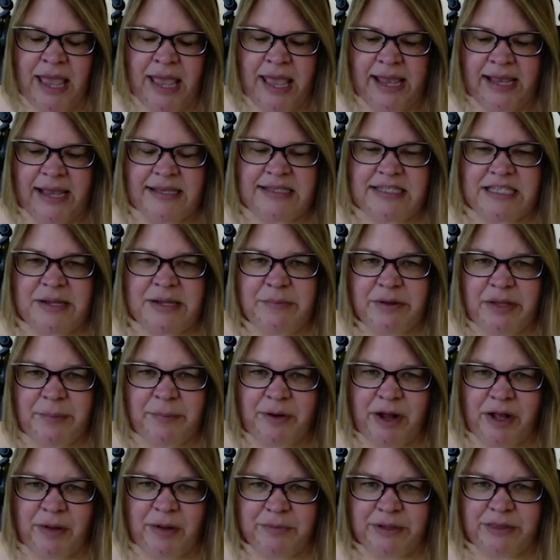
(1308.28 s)
And some of the
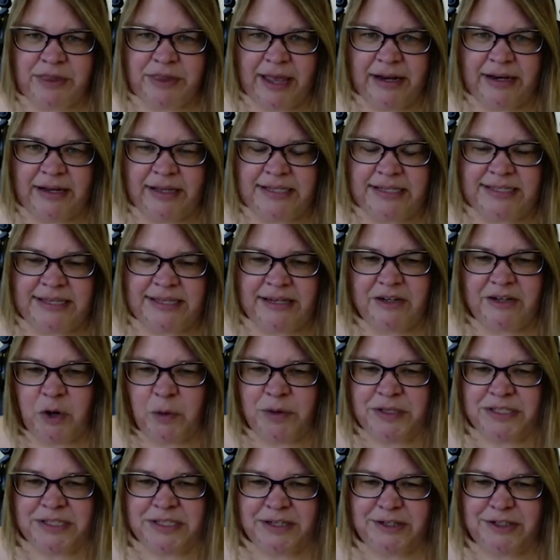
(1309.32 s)
problem with that is that no
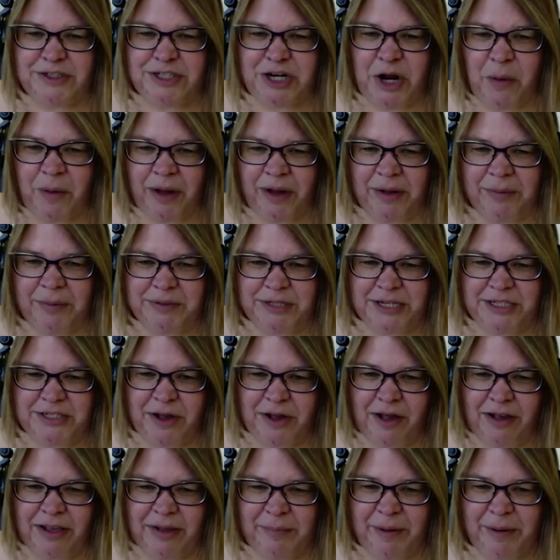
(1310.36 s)
one's going to show up to
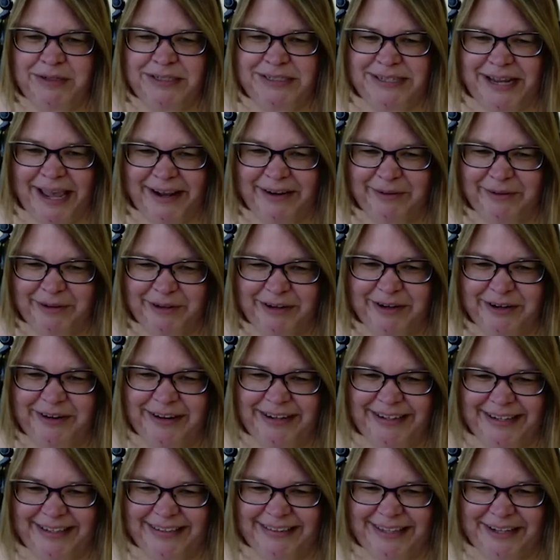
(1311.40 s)
talk about debt or
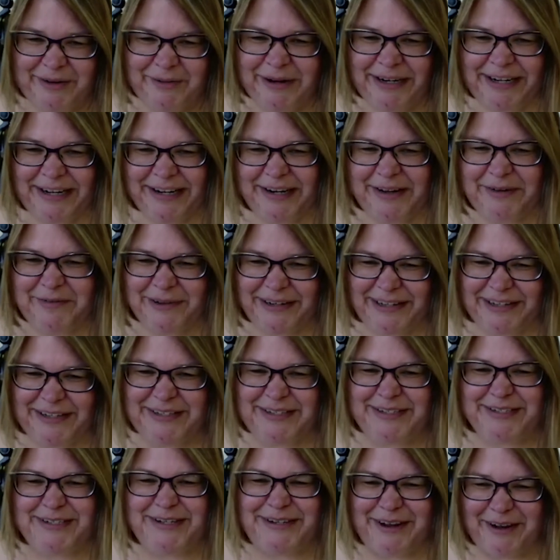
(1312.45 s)
credit. They don't want anyone
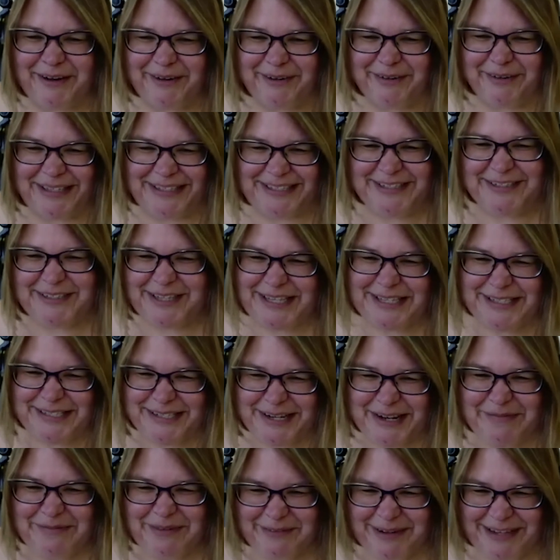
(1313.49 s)
else to know. There's a
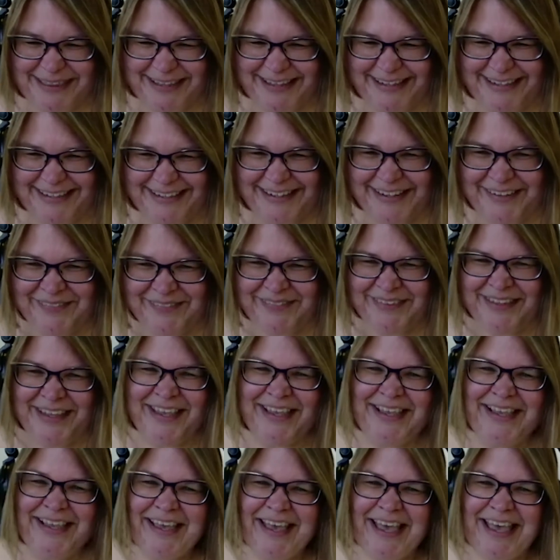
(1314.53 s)
stigma with it.
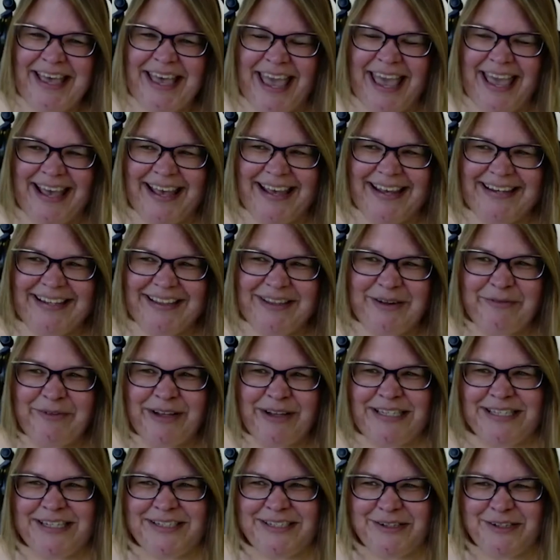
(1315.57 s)
And the
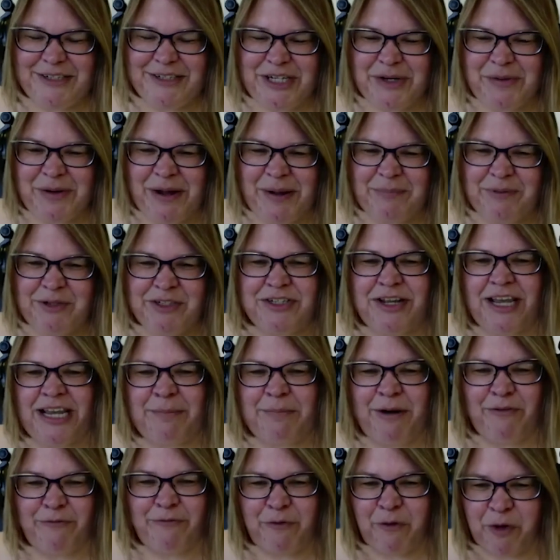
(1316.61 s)
ones that do show up, they're talking
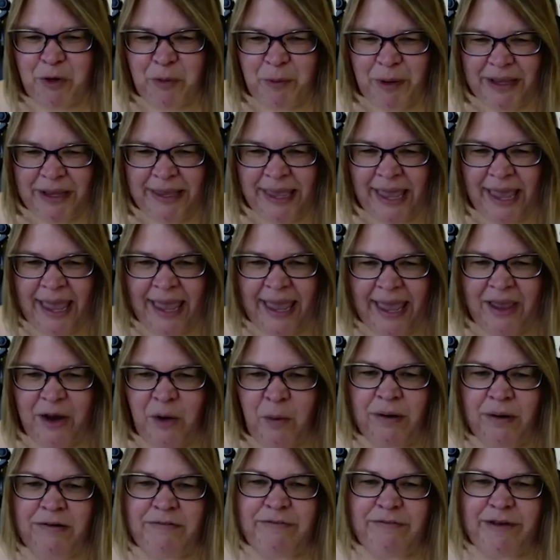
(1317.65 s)
about 401k
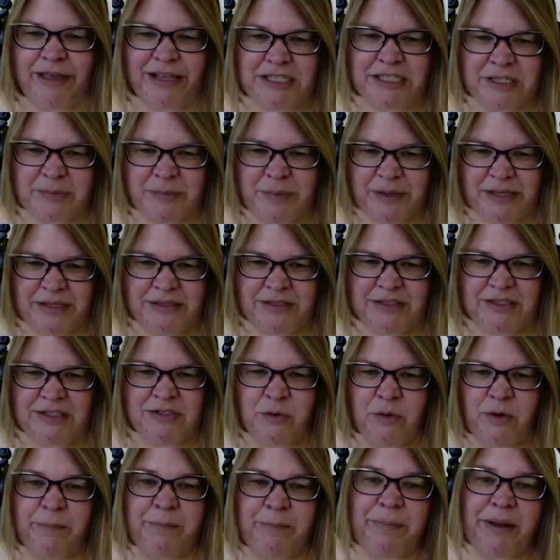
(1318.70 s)
or investments
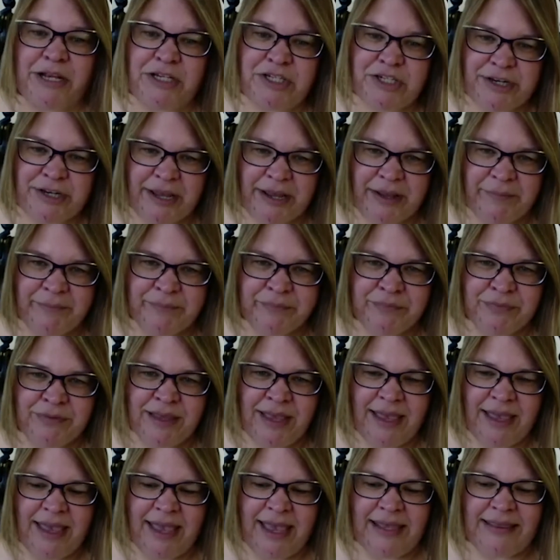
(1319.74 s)
or budgeting.
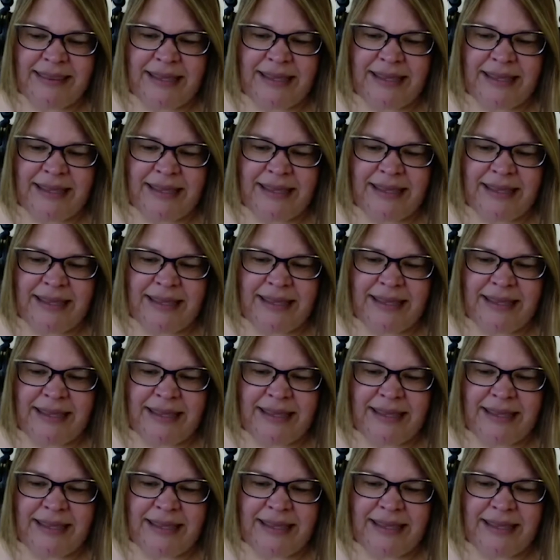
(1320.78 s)
And